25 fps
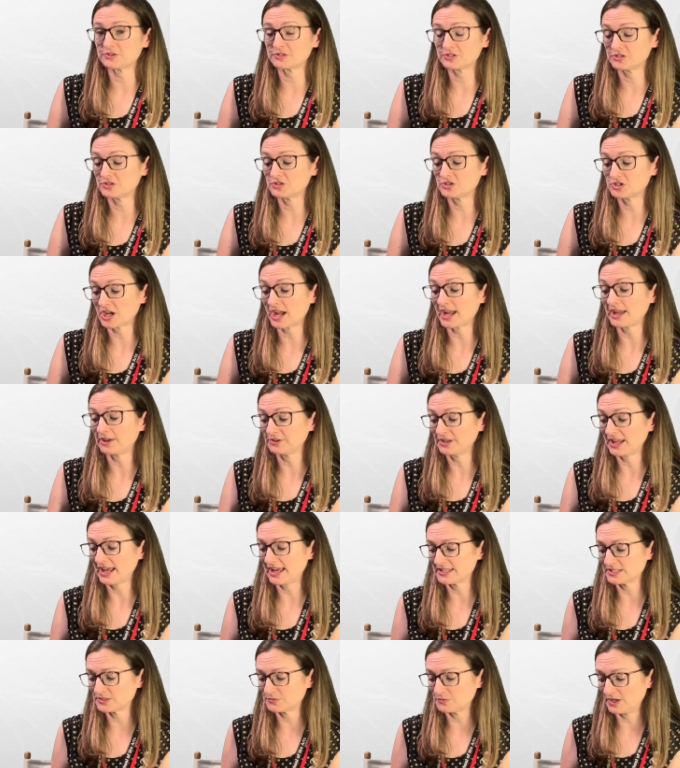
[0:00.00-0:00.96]
child
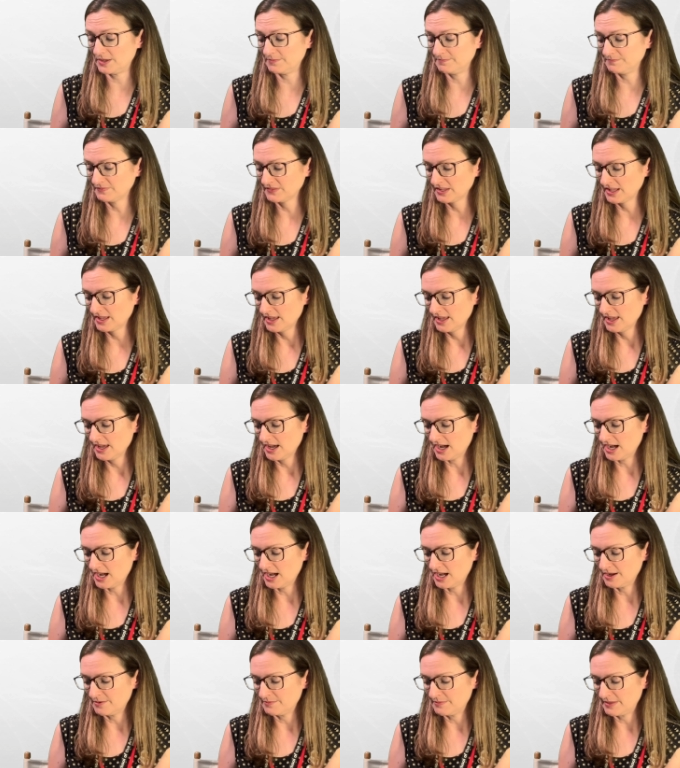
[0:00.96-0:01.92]
has one.
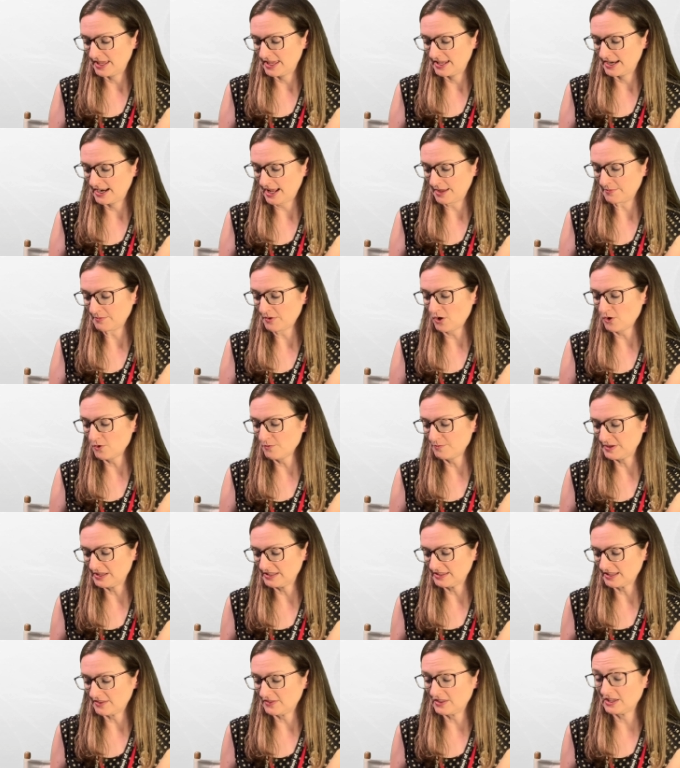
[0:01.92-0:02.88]
And I'm
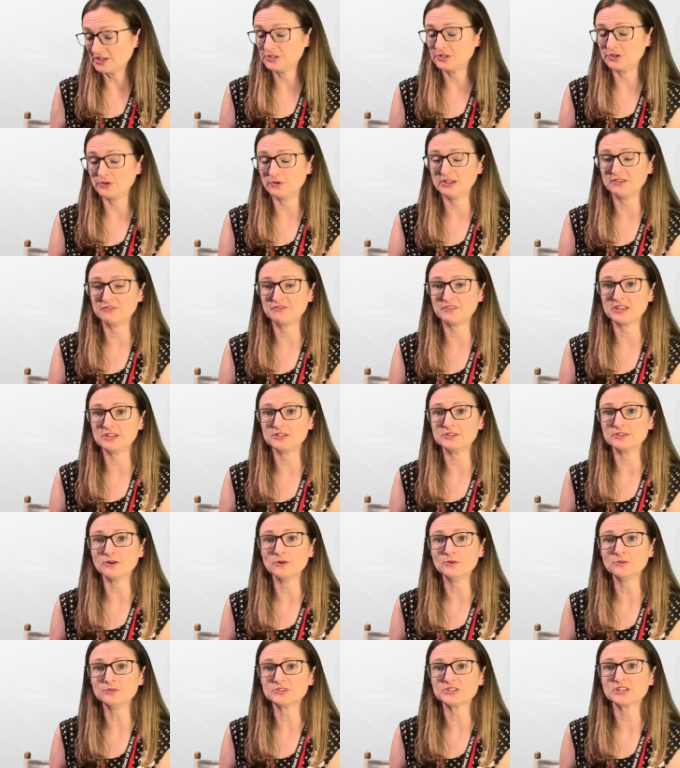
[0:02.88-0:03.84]
hoping that they do. If they
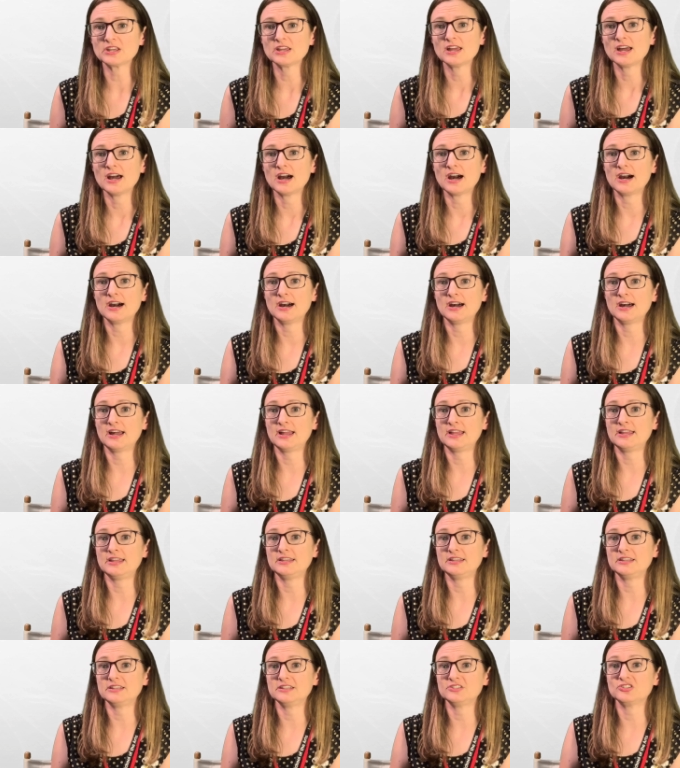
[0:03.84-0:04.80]
don't,
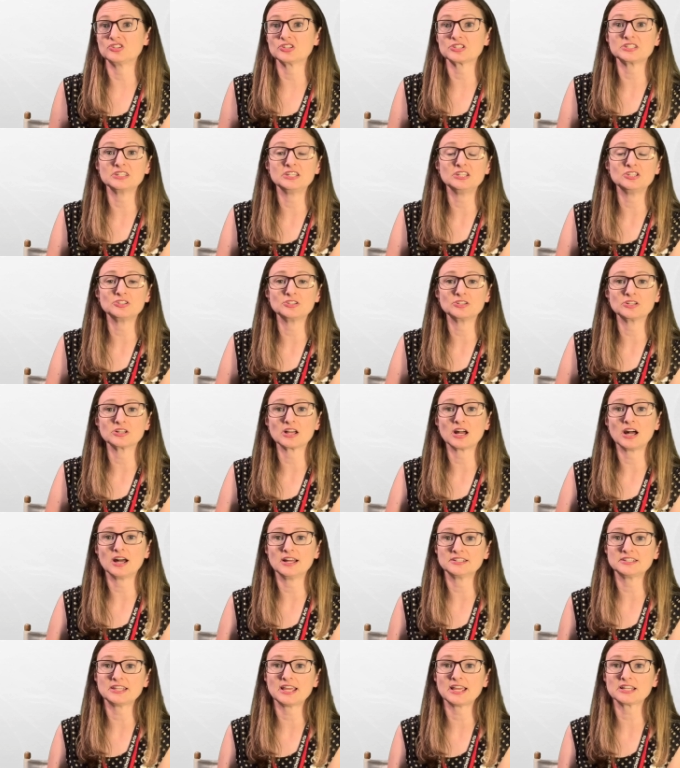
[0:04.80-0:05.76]
I just need you to
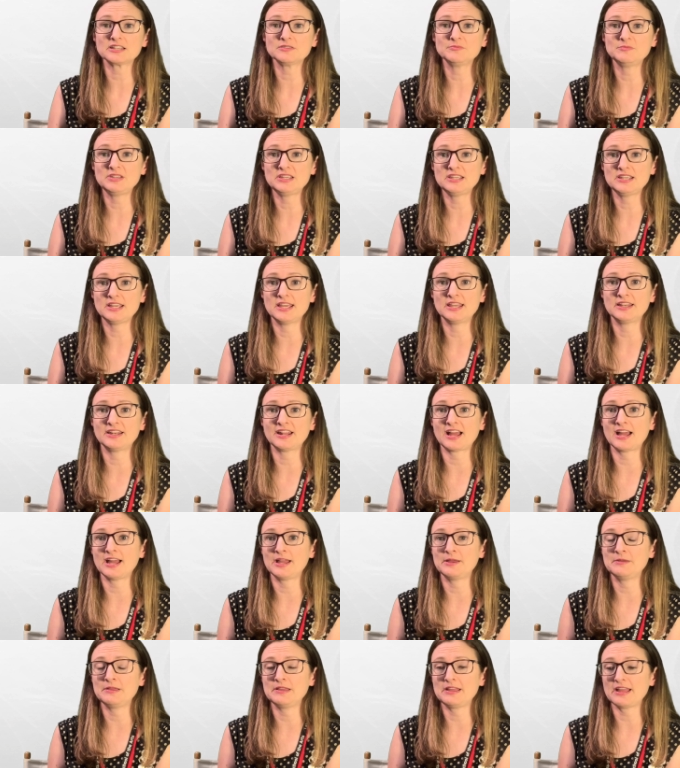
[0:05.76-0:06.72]
contact me, and
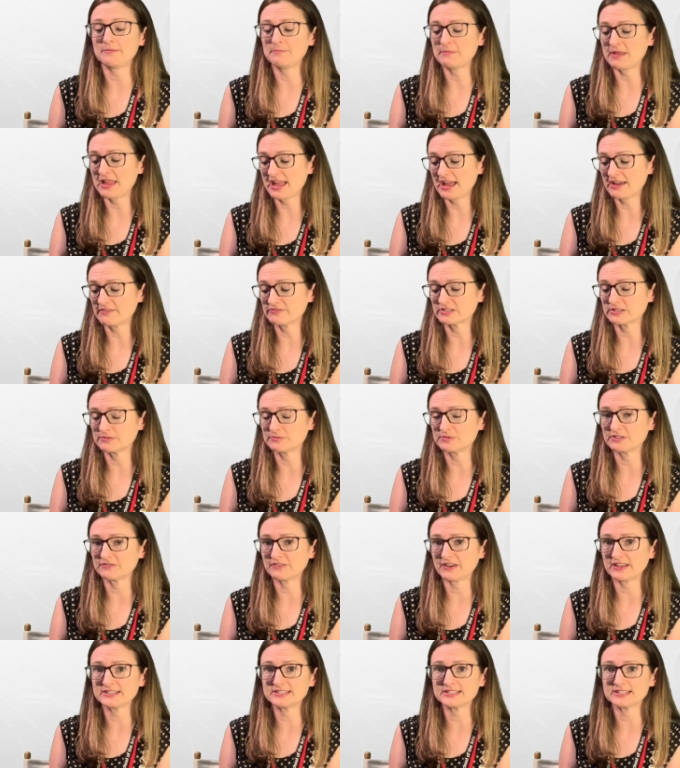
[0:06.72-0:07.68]
I may have some
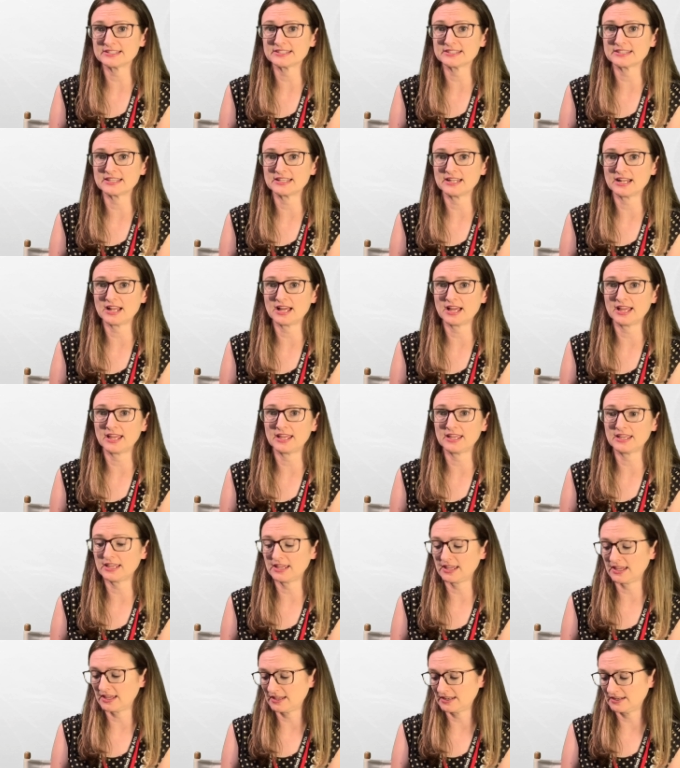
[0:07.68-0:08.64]
devices that I
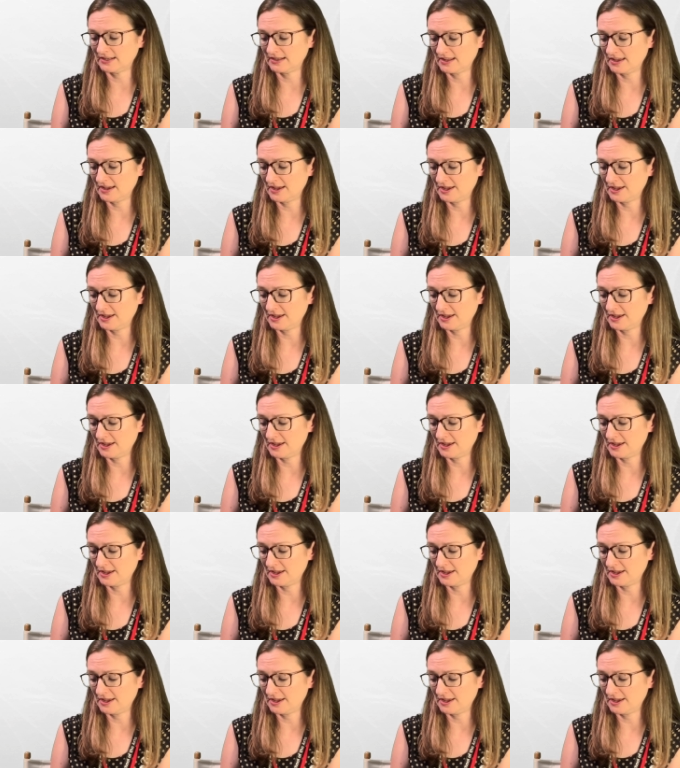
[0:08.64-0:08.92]
can